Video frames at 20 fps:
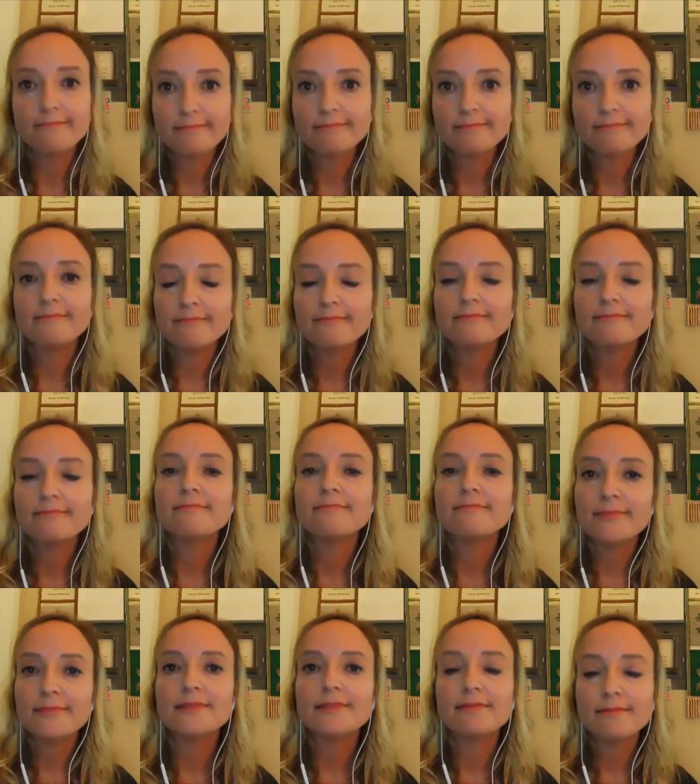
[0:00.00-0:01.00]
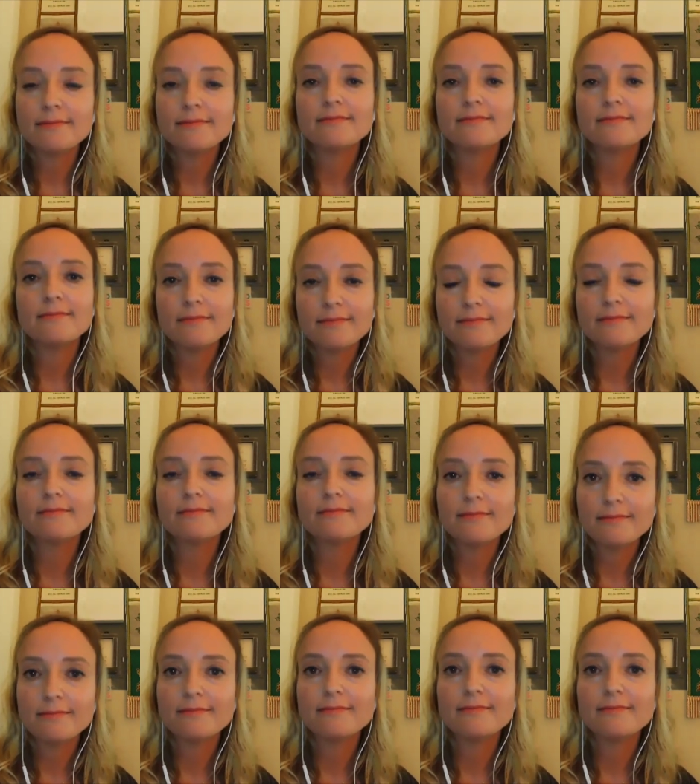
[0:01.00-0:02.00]
and learning to become the
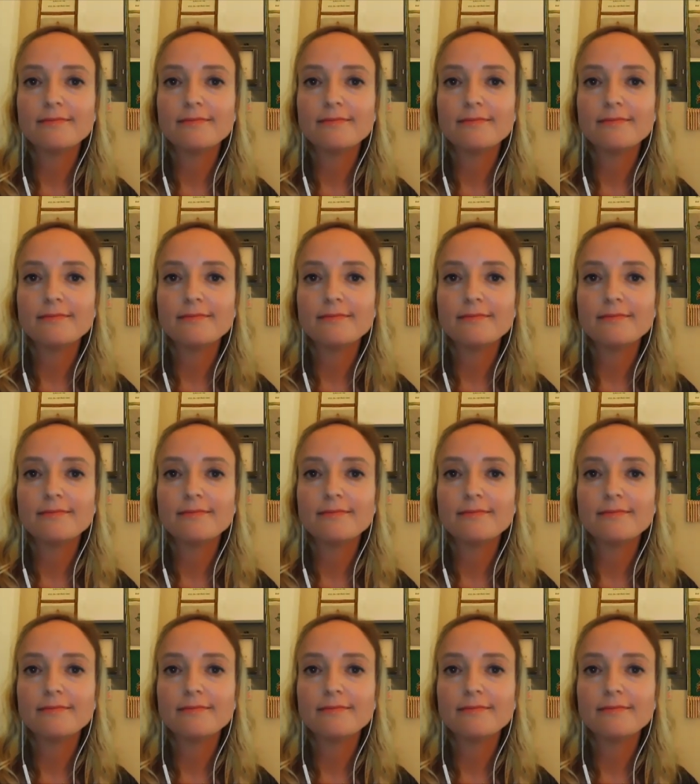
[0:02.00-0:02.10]
CEO of your